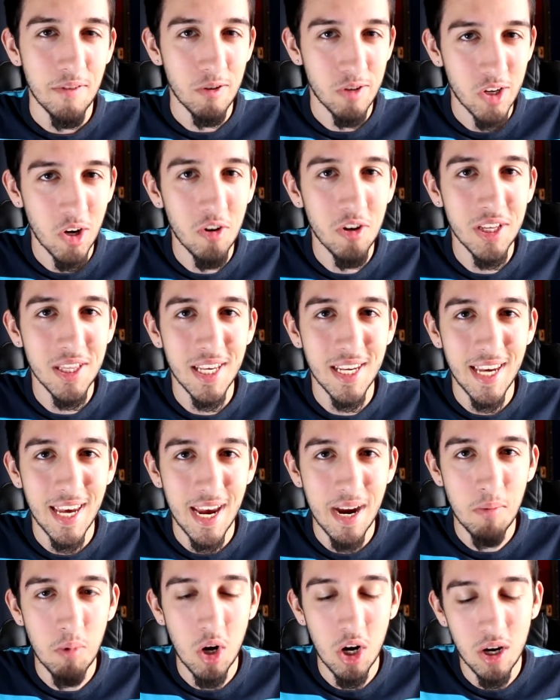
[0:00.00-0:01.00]
If you're turning the
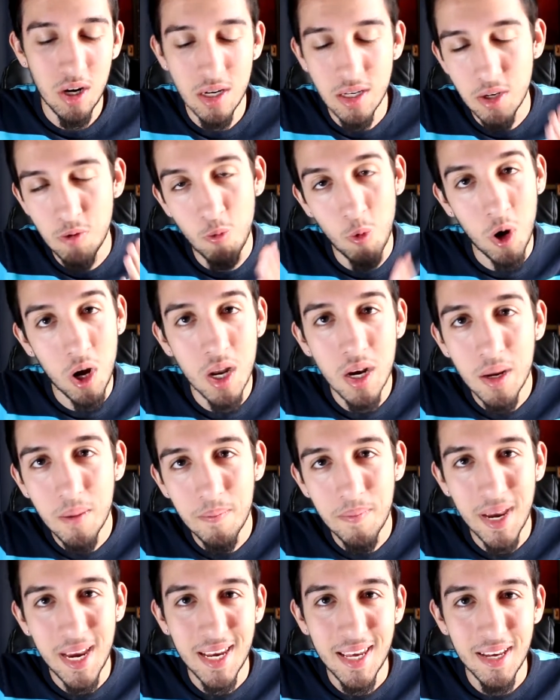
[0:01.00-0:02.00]
camera on, you want to
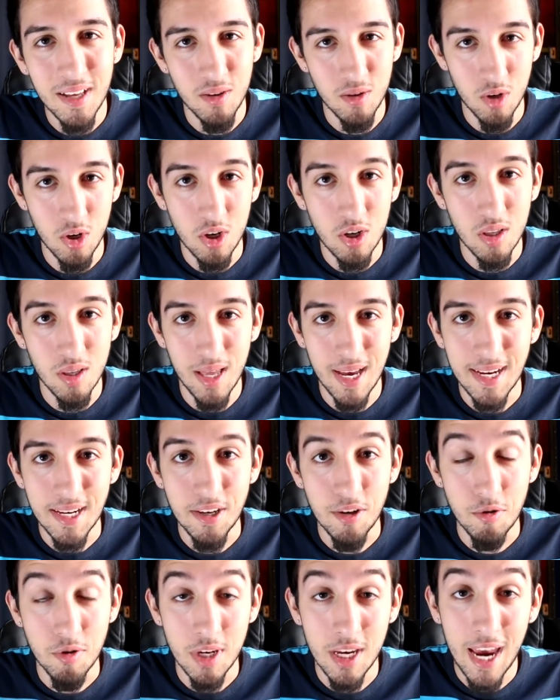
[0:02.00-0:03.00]
make it look
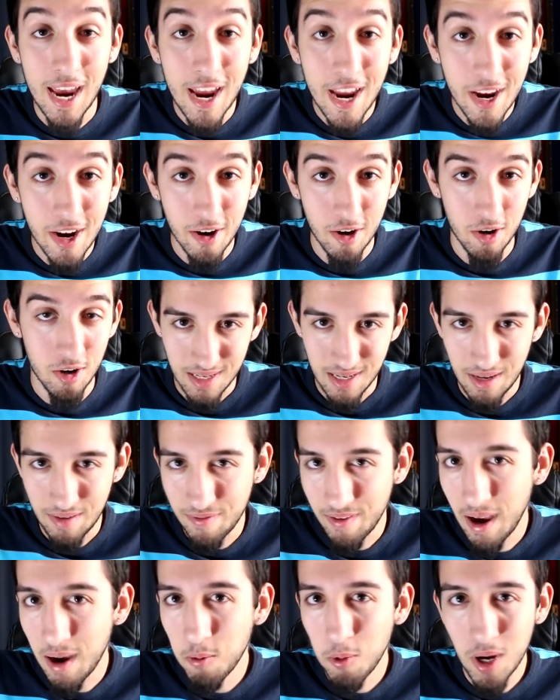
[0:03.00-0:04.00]
like you care.
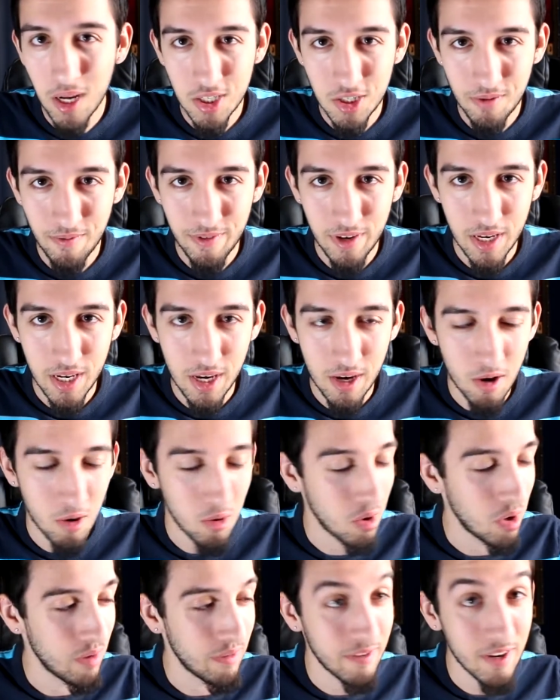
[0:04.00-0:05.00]
If I watch a video,
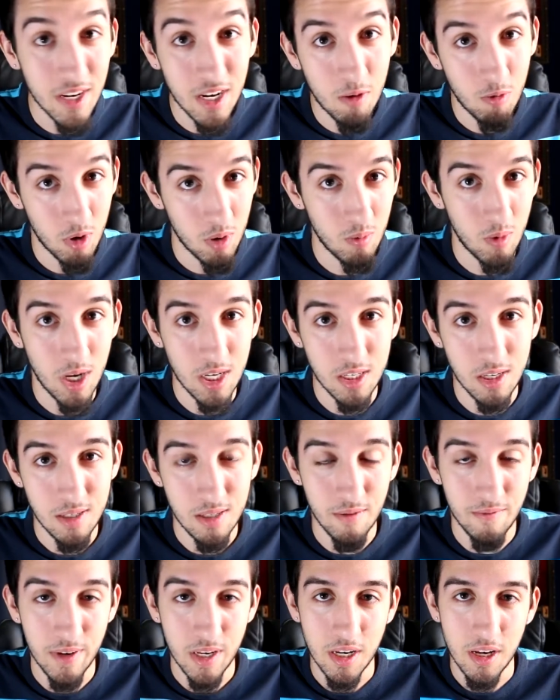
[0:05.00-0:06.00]
or if anyone
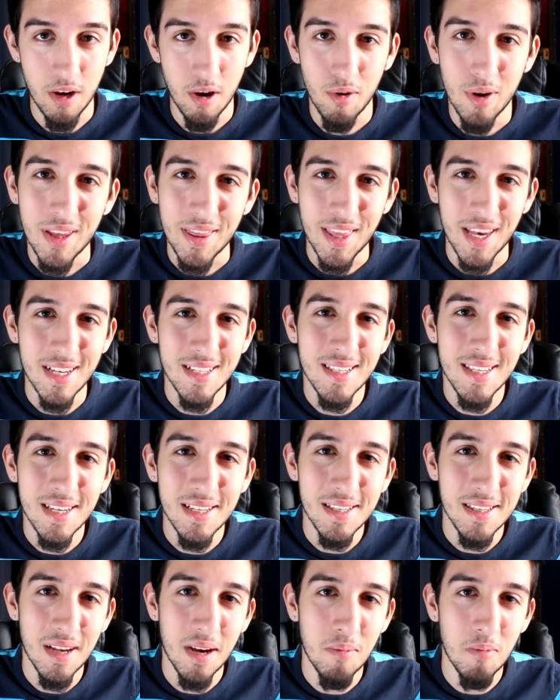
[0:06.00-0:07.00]
watches a video and they
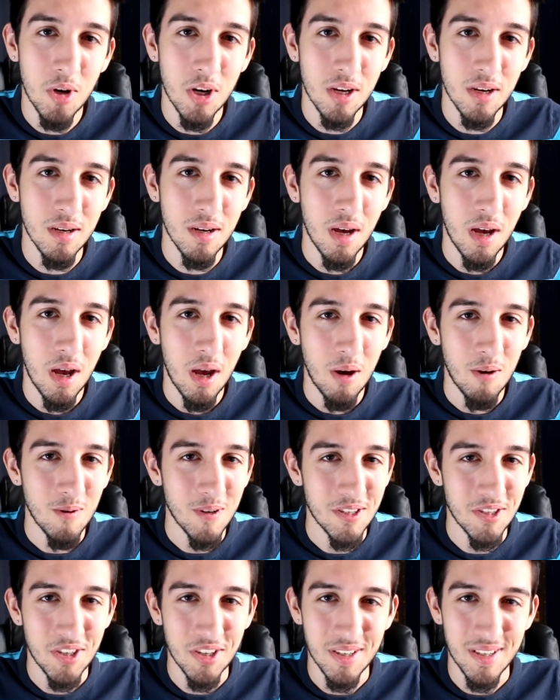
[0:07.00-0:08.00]
see someone
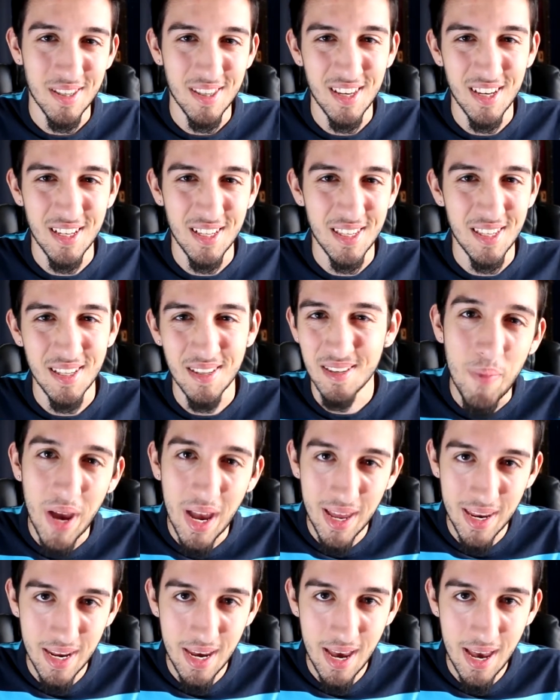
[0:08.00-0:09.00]
with just this
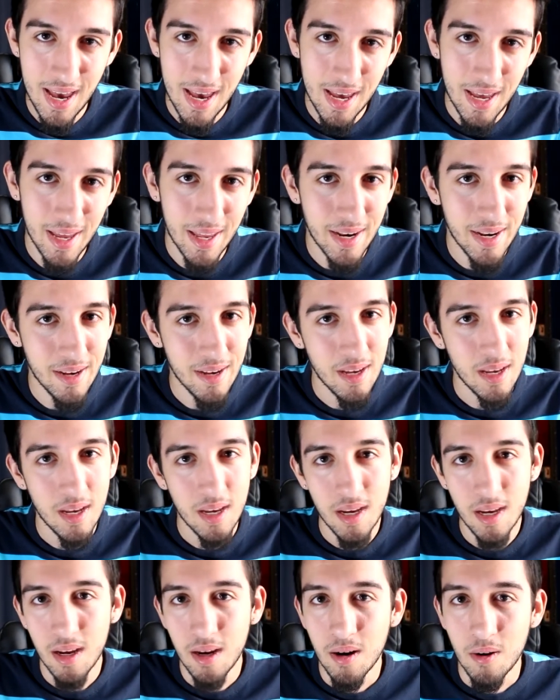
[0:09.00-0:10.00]
bedhead,
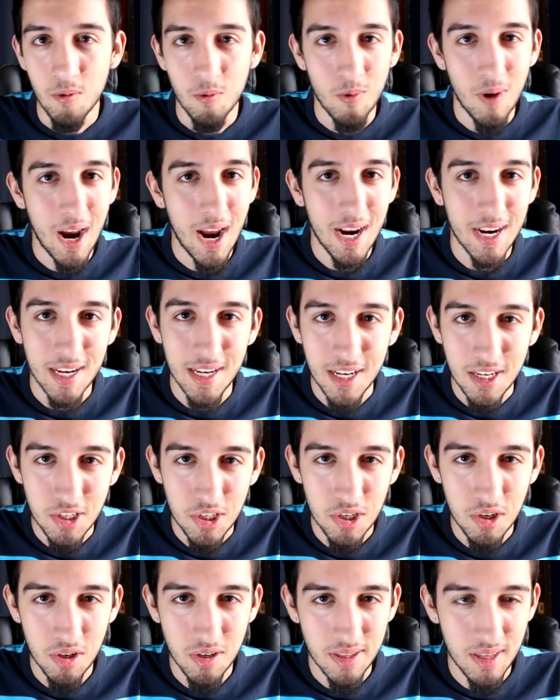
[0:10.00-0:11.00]
raggedy
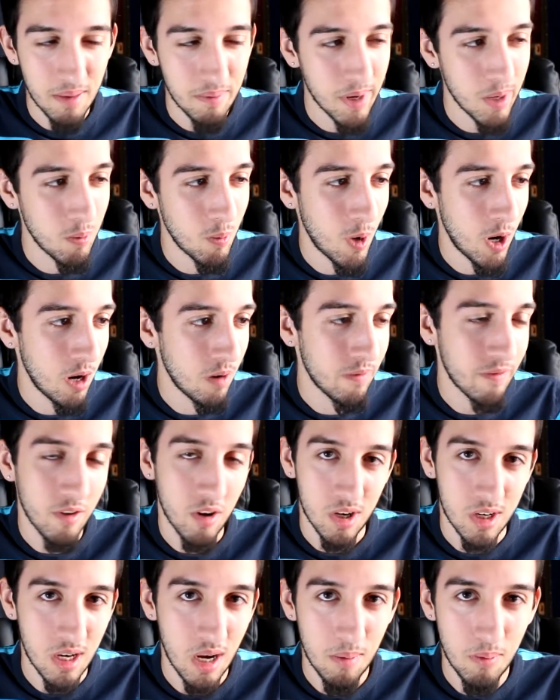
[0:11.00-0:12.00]
shirt they've been wearing
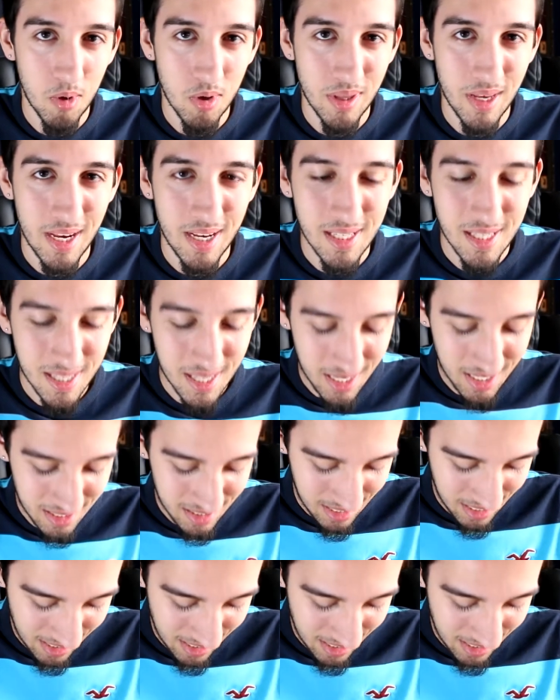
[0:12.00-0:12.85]
for a couple days, things